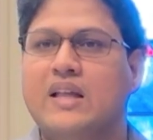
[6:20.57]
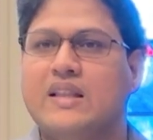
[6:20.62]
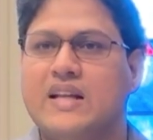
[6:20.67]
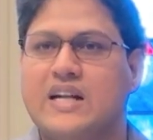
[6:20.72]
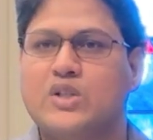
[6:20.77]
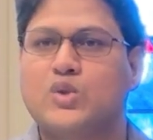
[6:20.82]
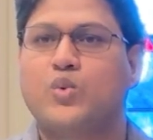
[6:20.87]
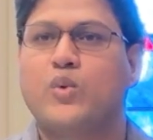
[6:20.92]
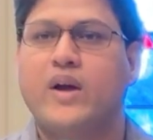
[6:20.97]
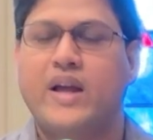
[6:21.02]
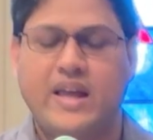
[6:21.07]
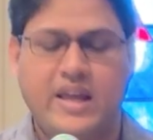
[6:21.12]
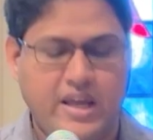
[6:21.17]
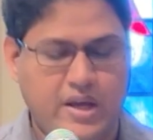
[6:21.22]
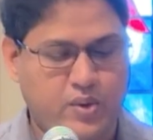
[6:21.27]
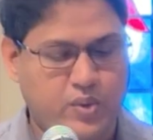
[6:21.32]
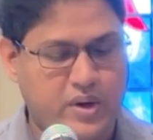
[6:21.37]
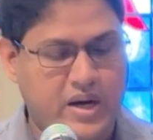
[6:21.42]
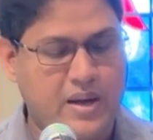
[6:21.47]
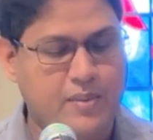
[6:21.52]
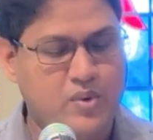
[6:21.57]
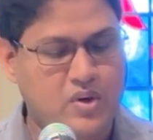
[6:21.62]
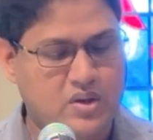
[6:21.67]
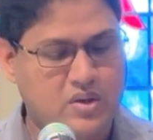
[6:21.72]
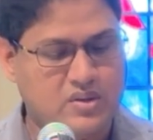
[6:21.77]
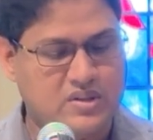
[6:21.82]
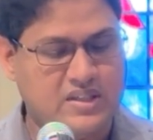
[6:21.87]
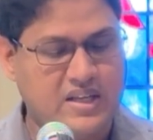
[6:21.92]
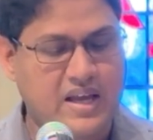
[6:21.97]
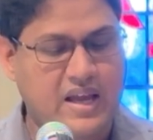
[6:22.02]
That's why he could able
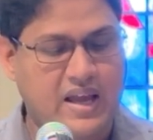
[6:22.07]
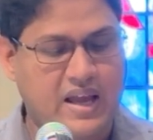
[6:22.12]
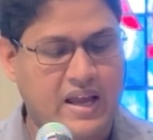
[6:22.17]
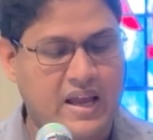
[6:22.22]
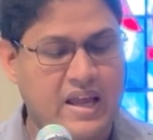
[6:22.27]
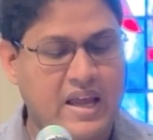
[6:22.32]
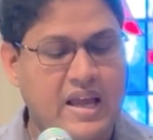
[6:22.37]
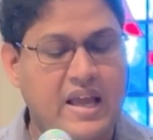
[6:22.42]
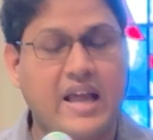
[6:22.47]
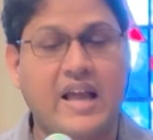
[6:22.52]
to say,